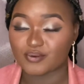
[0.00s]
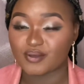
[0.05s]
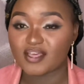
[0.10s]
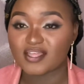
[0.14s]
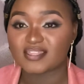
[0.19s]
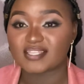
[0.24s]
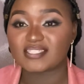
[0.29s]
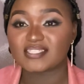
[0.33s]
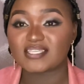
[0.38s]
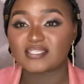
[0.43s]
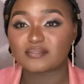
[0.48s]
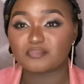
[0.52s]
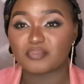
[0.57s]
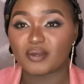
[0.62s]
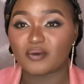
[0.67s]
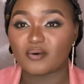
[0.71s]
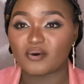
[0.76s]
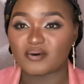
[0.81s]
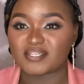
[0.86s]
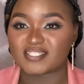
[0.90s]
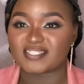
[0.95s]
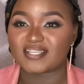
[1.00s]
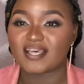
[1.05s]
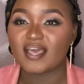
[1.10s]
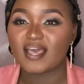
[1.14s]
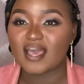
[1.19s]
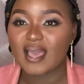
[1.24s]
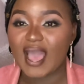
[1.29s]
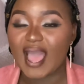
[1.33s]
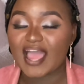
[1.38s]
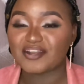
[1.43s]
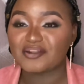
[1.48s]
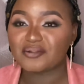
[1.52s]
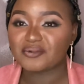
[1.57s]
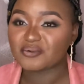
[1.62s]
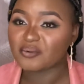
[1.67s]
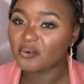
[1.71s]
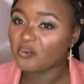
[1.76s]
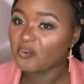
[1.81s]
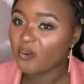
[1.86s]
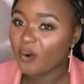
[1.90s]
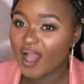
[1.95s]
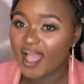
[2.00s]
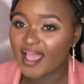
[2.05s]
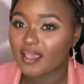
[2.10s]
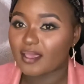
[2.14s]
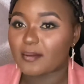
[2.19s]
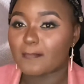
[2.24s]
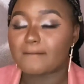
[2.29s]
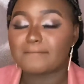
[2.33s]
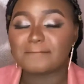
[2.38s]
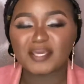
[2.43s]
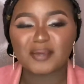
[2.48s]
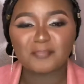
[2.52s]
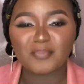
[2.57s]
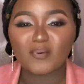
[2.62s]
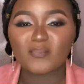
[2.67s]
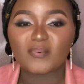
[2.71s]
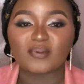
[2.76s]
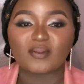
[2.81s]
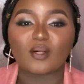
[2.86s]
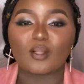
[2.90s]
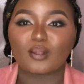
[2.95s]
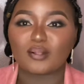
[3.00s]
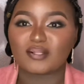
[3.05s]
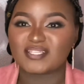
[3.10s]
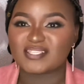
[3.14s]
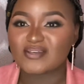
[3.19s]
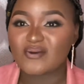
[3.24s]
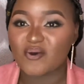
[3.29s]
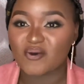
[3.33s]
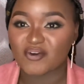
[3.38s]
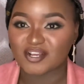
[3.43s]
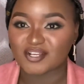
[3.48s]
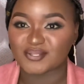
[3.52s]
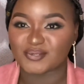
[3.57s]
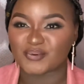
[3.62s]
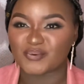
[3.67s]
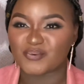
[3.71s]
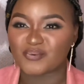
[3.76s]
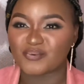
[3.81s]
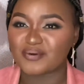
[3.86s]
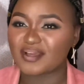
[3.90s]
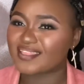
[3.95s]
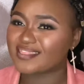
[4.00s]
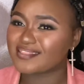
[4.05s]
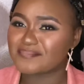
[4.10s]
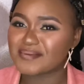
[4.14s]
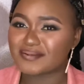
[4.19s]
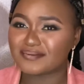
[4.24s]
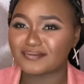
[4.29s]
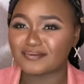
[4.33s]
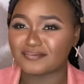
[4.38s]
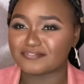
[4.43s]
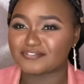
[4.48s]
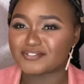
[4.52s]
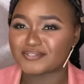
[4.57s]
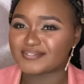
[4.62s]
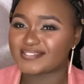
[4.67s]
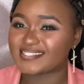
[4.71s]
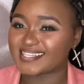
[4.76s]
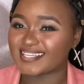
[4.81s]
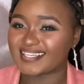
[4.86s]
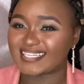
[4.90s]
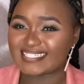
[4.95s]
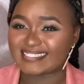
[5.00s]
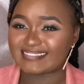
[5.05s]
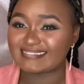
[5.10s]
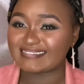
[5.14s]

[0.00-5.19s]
This is because I don't know why people will always call you in the middle of shooting.